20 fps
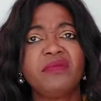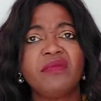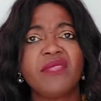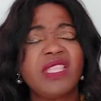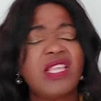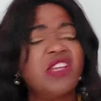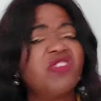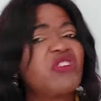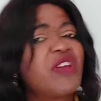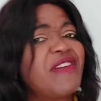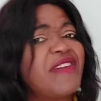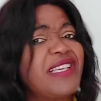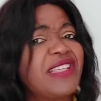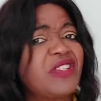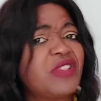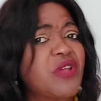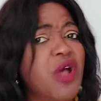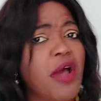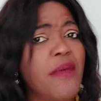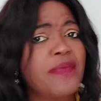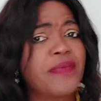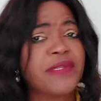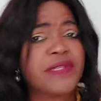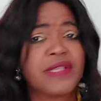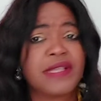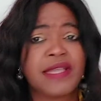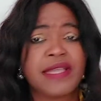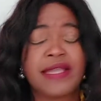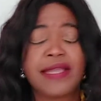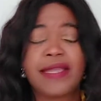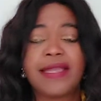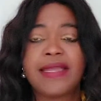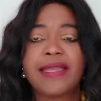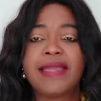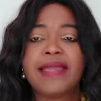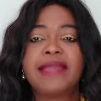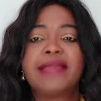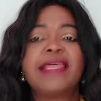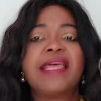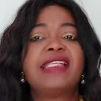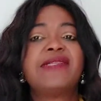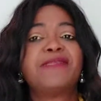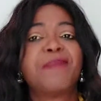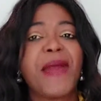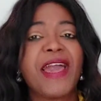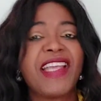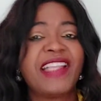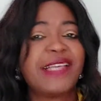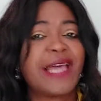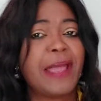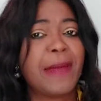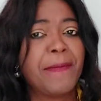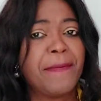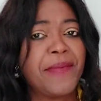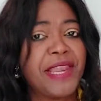The driver stopped. Despite I